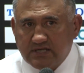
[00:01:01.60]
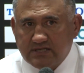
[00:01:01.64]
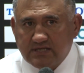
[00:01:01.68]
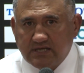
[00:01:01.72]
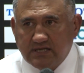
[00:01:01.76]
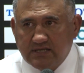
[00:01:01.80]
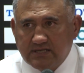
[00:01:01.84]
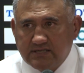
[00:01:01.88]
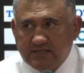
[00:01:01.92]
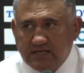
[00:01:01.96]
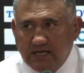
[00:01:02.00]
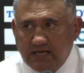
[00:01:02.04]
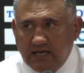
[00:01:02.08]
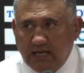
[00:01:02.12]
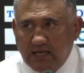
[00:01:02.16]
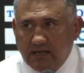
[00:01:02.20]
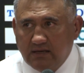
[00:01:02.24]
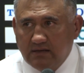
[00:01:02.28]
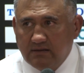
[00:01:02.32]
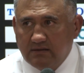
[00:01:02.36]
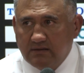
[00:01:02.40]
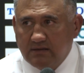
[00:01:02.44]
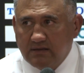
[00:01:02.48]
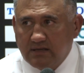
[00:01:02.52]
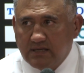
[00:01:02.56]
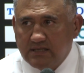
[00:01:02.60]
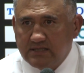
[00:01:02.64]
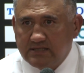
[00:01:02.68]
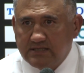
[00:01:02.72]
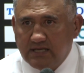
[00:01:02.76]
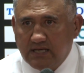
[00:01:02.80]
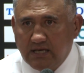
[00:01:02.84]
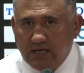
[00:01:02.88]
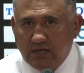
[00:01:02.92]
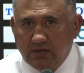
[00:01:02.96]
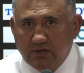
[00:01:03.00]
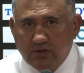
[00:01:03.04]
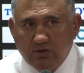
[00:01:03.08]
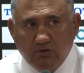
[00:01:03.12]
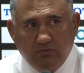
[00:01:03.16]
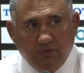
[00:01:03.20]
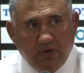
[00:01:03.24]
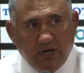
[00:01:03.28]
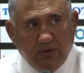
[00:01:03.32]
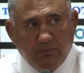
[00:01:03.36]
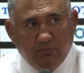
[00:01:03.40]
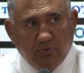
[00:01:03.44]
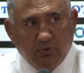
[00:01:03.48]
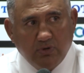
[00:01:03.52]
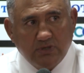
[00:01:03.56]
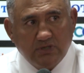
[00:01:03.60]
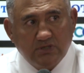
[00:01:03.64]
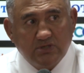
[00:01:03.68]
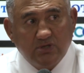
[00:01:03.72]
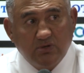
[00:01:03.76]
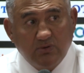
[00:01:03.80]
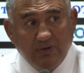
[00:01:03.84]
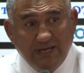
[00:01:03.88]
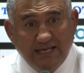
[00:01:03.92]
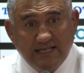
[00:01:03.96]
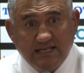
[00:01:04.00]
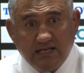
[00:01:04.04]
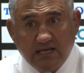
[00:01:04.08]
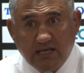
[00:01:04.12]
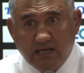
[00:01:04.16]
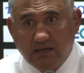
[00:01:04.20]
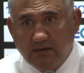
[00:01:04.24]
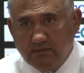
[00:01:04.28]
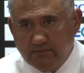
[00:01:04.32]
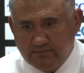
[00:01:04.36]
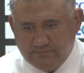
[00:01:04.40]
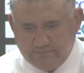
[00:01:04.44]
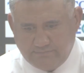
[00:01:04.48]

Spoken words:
just conceding too many points too easily.